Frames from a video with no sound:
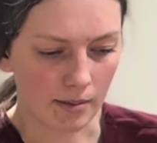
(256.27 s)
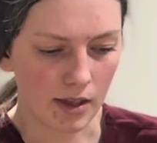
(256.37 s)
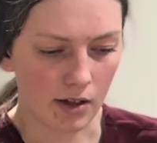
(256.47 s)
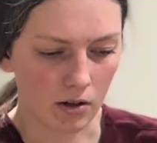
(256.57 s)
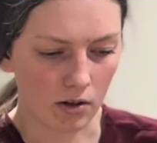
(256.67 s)

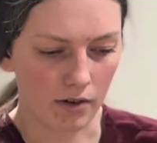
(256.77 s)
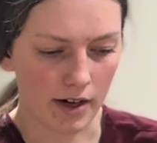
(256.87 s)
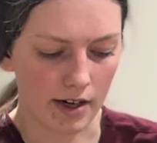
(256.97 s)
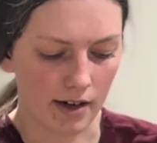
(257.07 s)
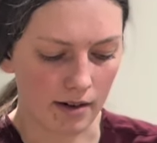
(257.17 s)
The
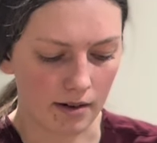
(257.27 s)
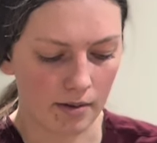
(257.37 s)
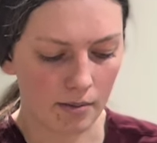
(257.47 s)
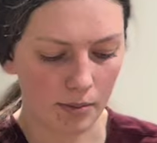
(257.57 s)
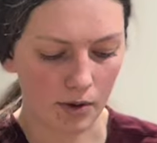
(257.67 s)
olecranon
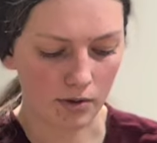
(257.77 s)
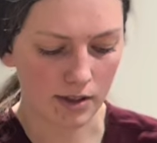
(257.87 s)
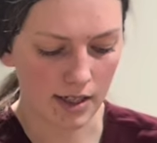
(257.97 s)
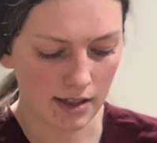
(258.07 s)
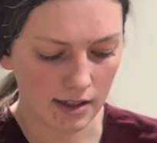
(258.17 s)

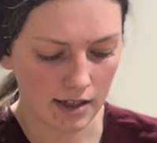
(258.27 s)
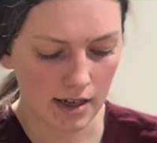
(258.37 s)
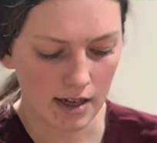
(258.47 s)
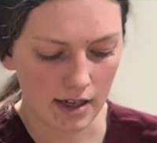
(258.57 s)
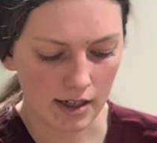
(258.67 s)
process
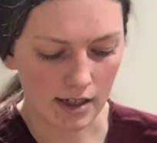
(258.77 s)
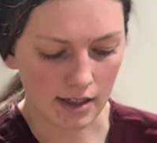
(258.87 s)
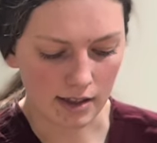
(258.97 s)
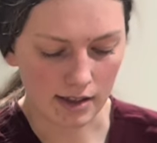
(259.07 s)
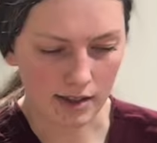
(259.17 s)

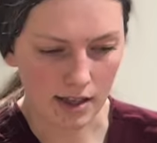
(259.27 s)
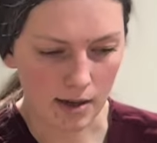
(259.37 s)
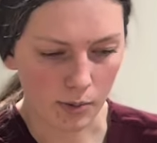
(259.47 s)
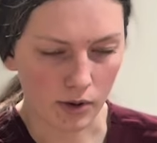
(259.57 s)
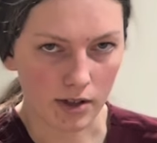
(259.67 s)
is the
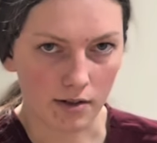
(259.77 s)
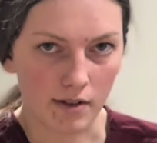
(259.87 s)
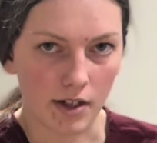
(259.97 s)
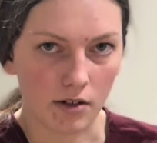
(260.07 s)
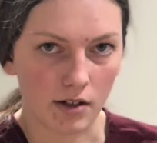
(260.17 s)
point of
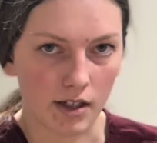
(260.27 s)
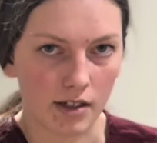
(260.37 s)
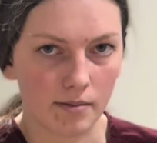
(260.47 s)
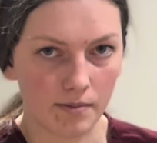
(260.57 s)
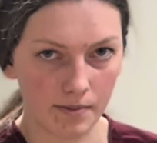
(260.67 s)
the ulna,
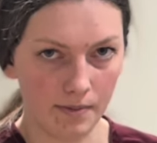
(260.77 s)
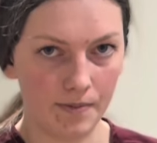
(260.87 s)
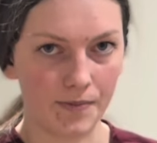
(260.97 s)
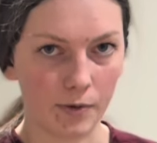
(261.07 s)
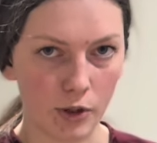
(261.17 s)

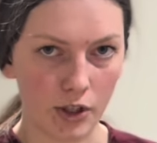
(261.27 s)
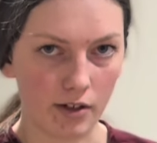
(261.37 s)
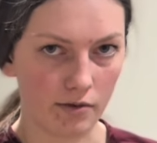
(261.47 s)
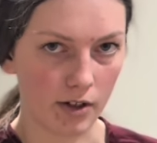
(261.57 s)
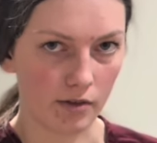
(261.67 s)
which you
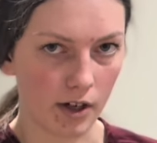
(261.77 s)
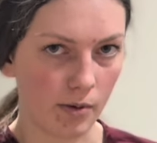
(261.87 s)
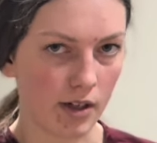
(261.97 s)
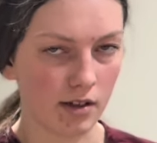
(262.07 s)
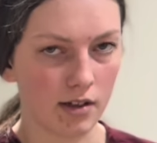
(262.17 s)
can feel very
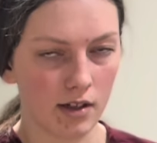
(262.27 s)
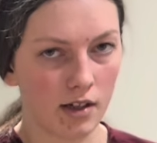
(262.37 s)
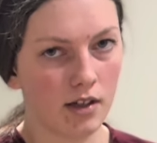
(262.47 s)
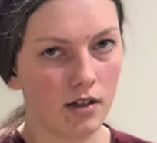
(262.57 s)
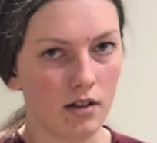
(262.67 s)
well,
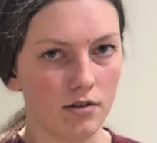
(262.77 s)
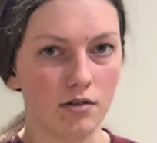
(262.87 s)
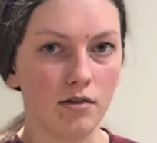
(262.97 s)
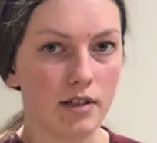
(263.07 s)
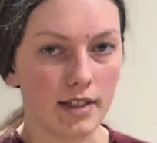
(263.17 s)
also
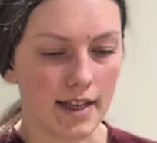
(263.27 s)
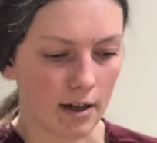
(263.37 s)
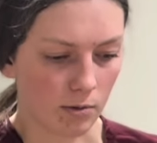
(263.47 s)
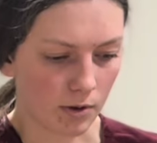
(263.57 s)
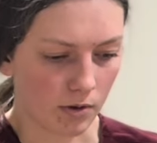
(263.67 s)
known as the
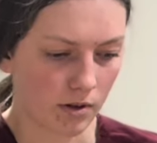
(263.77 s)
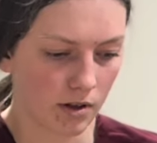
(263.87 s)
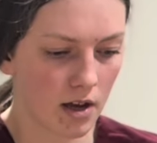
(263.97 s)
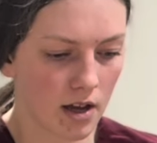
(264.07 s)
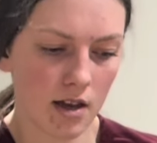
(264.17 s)
elbow.
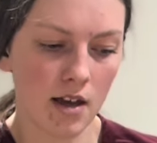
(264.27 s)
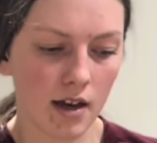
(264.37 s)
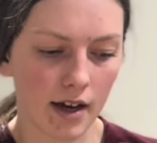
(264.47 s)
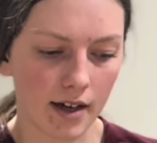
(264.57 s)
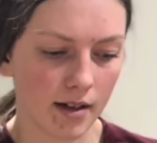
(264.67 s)

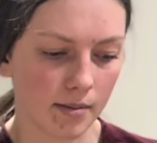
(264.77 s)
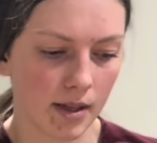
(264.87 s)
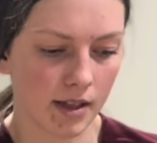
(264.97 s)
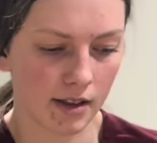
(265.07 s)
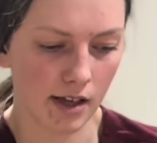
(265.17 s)

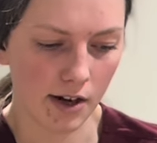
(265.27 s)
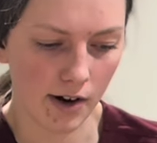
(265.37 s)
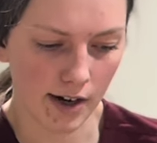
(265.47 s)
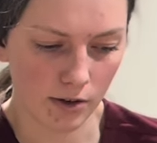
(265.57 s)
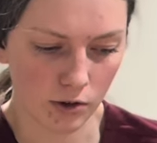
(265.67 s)
The
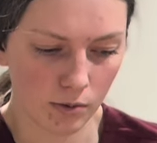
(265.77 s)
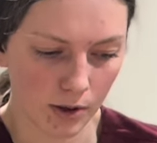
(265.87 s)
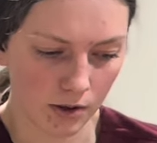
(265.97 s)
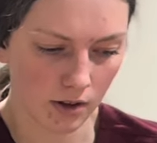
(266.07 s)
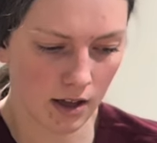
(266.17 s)
greater
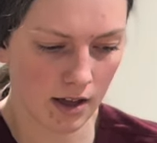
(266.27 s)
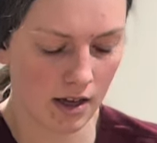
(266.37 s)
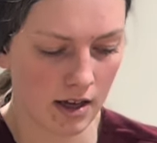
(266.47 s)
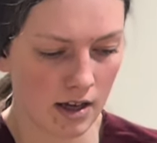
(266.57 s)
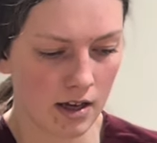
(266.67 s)
tubercle,
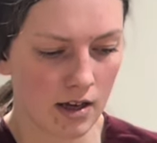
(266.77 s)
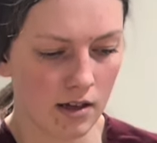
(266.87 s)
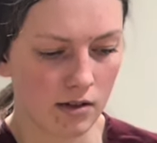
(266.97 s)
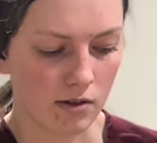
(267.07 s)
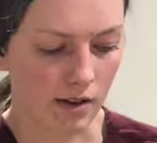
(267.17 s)

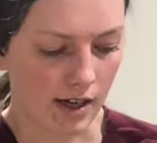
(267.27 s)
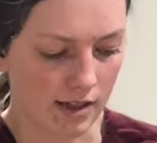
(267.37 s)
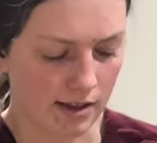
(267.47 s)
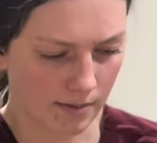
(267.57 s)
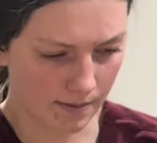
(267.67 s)
so
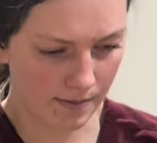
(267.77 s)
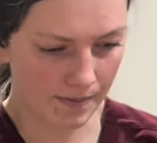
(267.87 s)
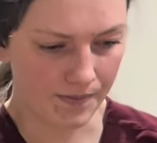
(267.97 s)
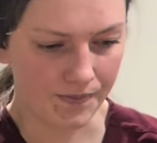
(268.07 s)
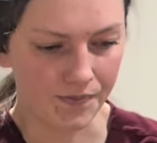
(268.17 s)
that's
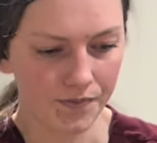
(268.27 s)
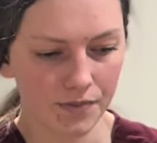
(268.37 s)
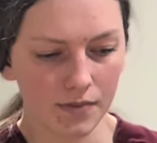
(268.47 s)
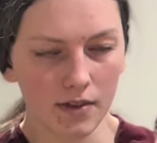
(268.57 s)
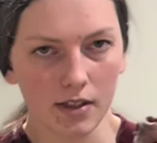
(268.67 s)

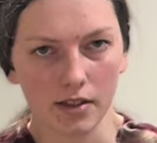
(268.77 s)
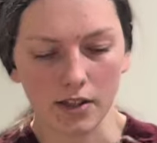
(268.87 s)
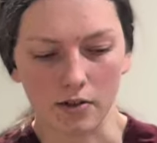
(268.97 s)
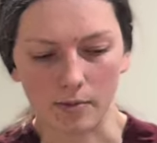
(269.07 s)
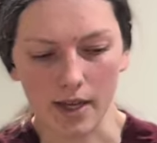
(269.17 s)

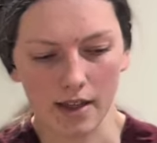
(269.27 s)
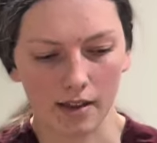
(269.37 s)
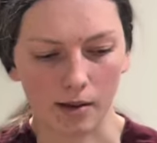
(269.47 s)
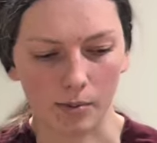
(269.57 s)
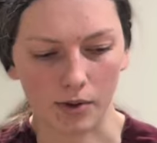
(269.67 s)

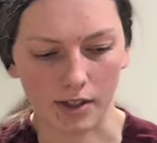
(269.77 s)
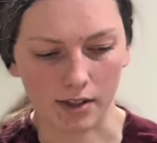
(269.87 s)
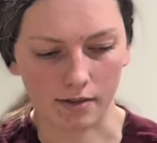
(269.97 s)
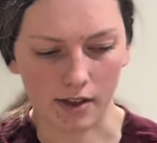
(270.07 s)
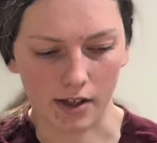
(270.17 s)
the point
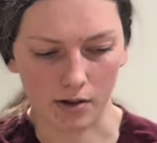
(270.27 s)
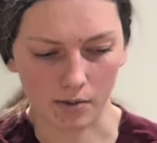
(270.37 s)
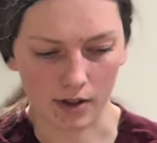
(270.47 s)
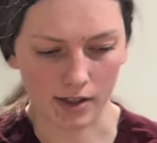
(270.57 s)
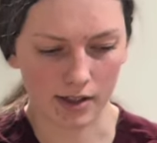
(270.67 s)
of the
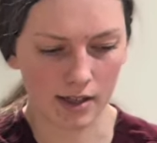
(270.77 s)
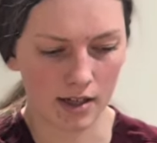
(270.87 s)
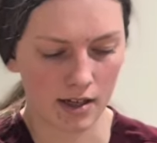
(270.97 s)
humerus,